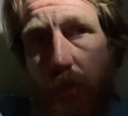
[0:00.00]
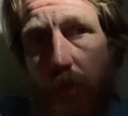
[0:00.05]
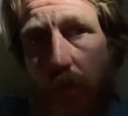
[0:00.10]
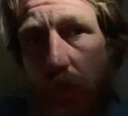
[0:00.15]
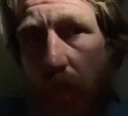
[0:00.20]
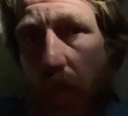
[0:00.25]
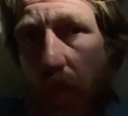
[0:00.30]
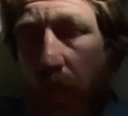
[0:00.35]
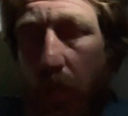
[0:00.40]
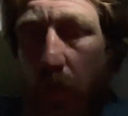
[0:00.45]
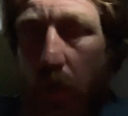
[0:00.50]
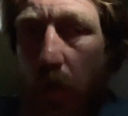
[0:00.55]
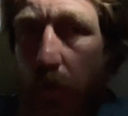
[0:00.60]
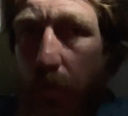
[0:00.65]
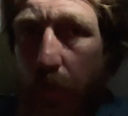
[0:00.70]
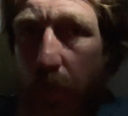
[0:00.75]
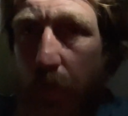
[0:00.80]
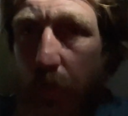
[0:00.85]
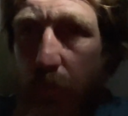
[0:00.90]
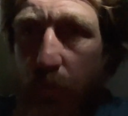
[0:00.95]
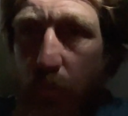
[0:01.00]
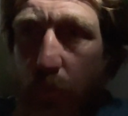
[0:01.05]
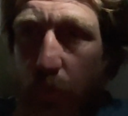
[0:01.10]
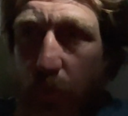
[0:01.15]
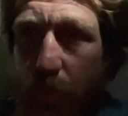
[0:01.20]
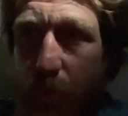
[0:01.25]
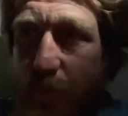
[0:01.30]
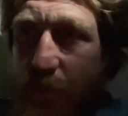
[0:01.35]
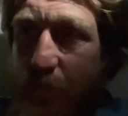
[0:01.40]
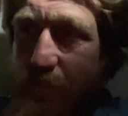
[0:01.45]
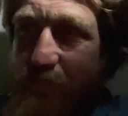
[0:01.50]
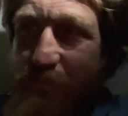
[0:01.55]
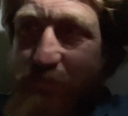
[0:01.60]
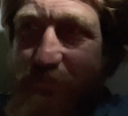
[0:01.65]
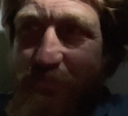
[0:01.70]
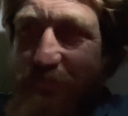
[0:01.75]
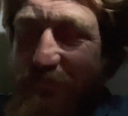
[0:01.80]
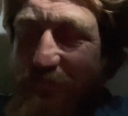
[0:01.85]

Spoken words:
not Colorado, of course,